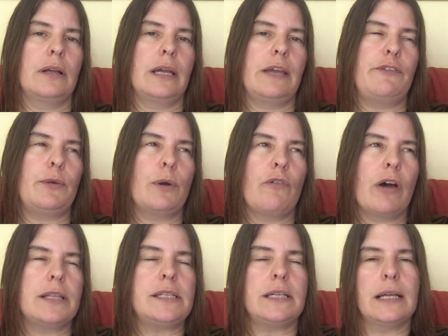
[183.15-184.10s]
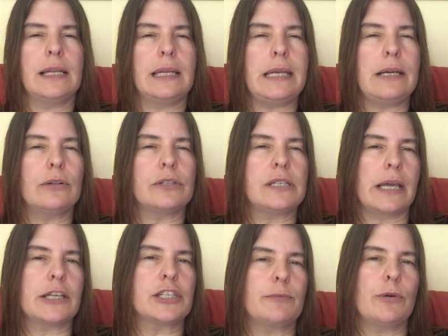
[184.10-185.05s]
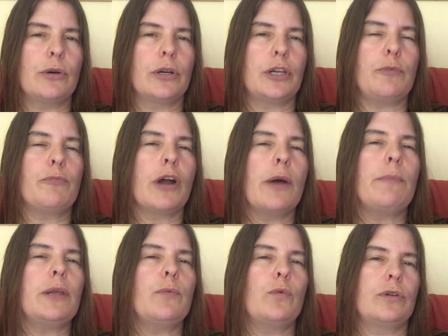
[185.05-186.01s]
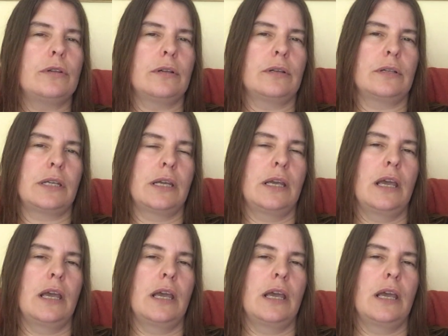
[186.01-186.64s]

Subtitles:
if you were writing a legal textbook, you probably wouldn't